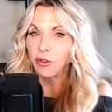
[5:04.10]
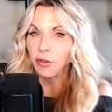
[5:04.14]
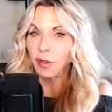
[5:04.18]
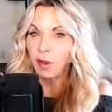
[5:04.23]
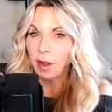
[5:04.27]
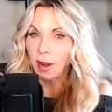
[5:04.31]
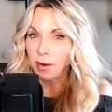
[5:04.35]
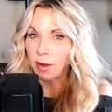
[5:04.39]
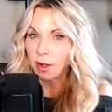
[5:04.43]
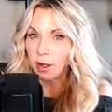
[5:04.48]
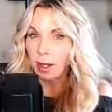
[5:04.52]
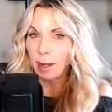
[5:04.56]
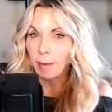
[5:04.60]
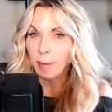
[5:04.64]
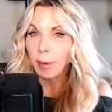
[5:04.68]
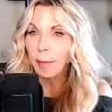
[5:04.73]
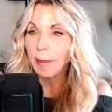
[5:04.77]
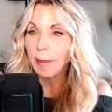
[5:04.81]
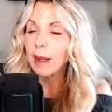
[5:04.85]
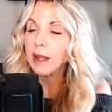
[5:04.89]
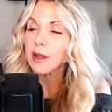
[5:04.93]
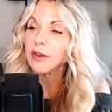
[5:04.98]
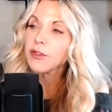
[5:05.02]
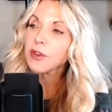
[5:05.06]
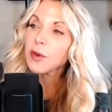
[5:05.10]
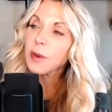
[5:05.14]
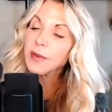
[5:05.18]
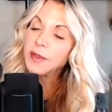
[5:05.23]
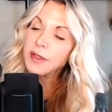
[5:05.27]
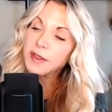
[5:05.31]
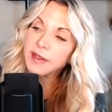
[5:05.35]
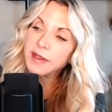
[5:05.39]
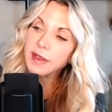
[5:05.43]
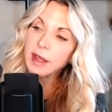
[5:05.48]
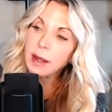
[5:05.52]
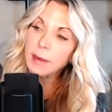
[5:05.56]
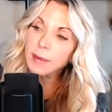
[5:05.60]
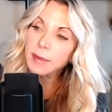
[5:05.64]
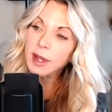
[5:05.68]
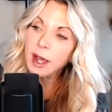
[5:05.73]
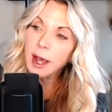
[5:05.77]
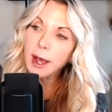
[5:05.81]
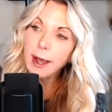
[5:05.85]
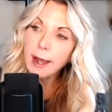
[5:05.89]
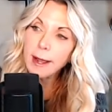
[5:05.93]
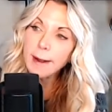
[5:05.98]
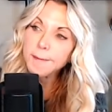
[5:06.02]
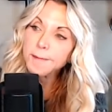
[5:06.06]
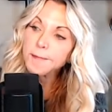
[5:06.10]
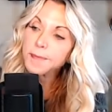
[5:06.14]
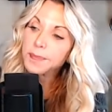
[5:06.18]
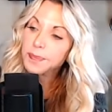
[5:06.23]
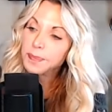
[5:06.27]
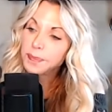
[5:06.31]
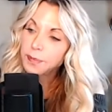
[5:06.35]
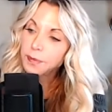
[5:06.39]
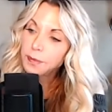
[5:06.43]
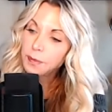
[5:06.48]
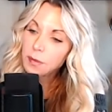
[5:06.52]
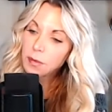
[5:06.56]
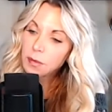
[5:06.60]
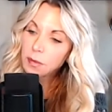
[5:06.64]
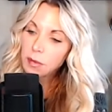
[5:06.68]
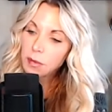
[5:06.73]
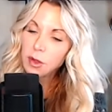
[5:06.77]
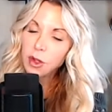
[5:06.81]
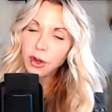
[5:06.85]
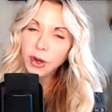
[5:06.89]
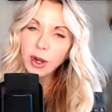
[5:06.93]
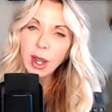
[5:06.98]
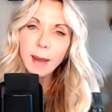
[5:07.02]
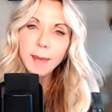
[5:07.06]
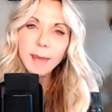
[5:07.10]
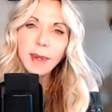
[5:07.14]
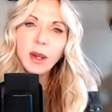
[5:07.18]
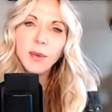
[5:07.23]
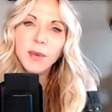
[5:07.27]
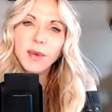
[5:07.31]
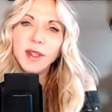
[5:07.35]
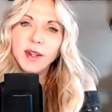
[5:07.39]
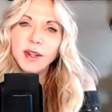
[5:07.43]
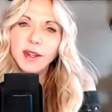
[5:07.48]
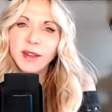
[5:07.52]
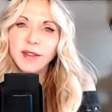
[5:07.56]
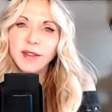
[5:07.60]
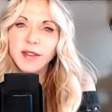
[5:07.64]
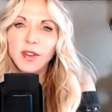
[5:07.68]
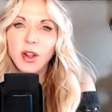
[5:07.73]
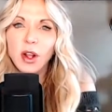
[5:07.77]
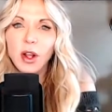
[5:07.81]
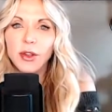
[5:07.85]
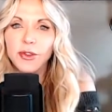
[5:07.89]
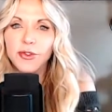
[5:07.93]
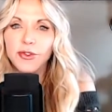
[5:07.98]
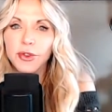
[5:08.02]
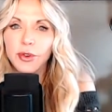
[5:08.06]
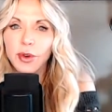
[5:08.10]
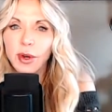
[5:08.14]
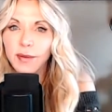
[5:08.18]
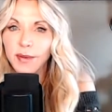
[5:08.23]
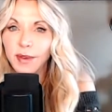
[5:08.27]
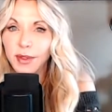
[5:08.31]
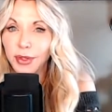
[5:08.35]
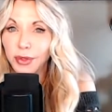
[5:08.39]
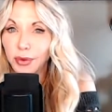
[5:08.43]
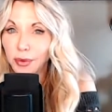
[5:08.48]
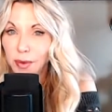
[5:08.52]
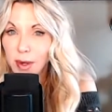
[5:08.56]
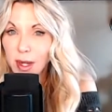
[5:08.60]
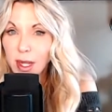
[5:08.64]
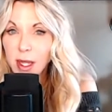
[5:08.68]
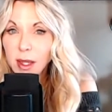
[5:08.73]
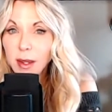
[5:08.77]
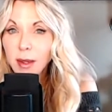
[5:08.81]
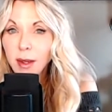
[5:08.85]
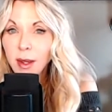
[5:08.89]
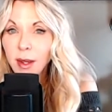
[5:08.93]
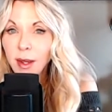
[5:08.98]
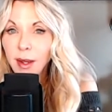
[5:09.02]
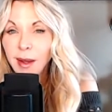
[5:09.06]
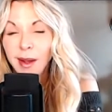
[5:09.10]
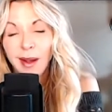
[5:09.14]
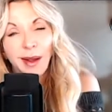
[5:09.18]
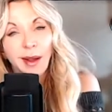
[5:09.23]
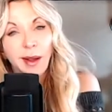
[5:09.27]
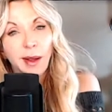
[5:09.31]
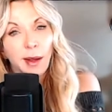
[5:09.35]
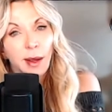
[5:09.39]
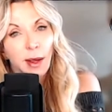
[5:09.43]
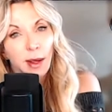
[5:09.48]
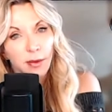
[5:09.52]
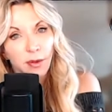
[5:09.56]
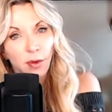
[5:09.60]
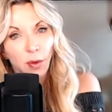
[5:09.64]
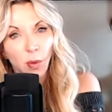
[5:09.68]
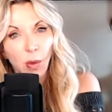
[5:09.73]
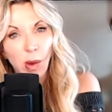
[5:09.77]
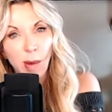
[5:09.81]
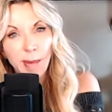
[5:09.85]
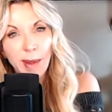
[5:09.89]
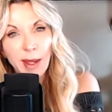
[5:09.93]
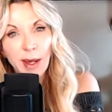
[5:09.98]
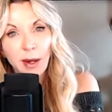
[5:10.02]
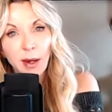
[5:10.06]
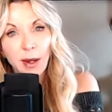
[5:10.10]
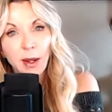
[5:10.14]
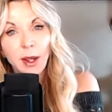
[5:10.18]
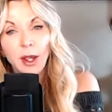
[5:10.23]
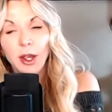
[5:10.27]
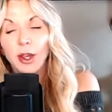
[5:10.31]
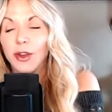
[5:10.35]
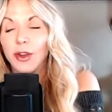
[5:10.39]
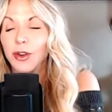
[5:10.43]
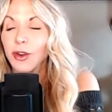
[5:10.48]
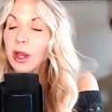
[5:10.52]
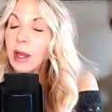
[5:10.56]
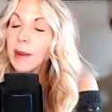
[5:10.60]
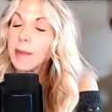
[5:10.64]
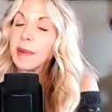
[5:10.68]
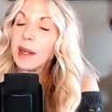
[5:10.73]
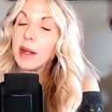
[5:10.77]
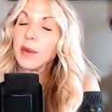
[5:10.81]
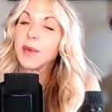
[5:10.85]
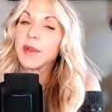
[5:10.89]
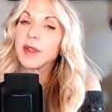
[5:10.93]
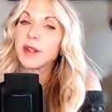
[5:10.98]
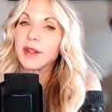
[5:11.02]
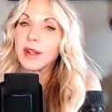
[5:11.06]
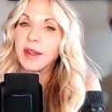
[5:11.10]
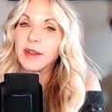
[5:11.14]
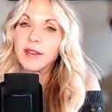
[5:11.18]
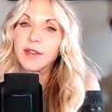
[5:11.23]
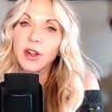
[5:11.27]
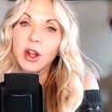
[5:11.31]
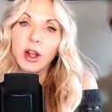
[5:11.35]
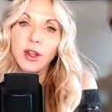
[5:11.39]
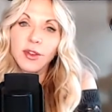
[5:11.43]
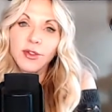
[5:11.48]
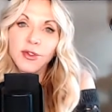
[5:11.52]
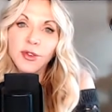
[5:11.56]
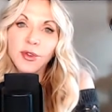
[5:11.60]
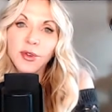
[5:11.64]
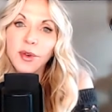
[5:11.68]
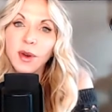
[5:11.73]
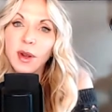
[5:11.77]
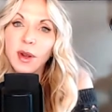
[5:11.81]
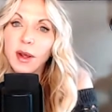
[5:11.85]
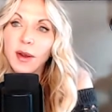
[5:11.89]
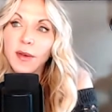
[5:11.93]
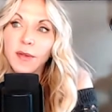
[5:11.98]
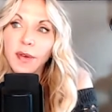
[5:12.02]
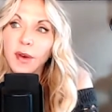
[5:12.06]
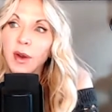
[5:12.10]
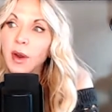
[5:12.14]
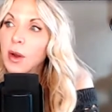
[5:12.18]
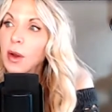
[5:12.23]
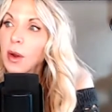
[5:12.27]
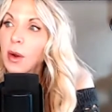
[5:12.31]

your thyroid, a couple months. So at the same time, you're coming in with a testosterone of a three as a woman. You're coming in with a testosterone of